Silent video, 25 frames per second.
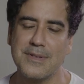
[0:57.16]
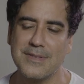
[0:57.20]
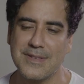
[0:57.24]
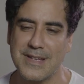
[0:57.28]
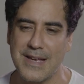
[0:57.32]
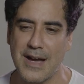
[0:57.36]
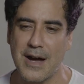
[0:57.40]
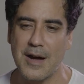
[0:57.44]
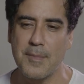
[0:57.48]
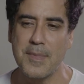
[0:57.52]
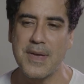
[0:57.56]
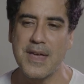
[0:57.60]

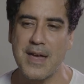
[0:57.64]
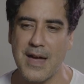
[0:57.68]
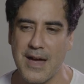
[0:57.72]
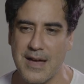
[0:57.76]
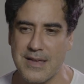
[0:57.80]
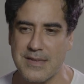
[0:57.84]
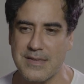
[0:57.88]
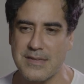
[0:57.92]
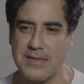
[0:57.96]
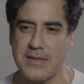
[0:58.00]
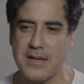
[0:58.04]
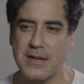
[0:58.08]
the army
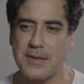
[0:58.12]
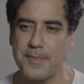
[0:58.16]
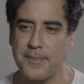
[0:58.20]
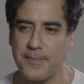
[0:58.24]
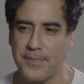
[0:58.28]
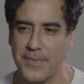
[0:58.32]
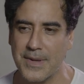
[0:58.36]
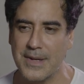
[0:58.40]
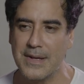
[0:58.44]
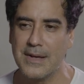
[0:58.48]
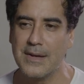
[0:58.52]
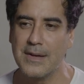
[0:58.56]
has
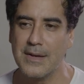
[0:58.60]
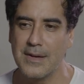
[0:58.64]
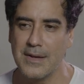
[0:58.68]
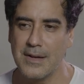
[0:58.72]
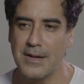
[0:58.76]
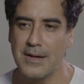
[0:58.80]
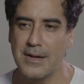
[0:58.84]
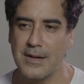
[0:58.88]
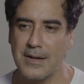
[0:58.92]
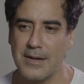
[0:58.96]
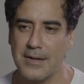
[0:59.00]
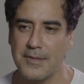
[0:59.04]

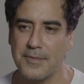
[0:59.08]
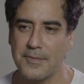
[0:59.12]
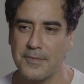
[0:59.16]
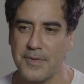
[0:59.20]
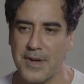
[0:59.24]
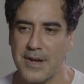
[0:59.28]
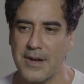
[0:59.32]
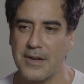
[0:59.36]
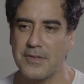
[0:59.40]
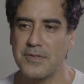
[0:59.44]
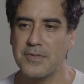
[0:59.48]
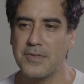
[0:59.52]

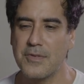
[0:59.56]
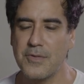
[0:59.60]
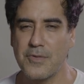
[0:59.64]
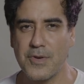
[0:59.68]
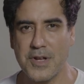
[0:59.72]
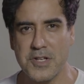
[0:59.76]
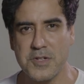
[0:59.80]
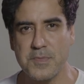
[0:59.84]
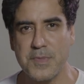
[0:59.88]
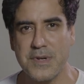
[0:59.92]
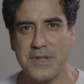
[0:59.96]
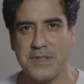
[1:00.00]
various
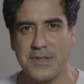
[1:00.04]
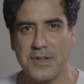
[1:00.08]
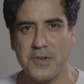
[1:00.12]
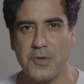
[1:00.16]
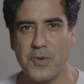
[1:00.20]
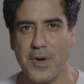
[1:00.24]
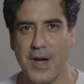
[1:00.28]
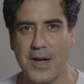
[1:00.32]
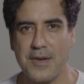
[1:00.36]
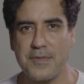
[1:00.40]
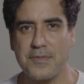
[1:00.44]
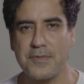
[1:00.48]
regiments, and
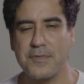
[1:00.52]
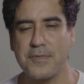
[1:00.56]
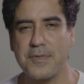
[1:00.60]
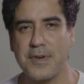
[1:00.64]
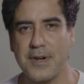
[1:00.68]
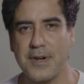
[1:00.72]
you have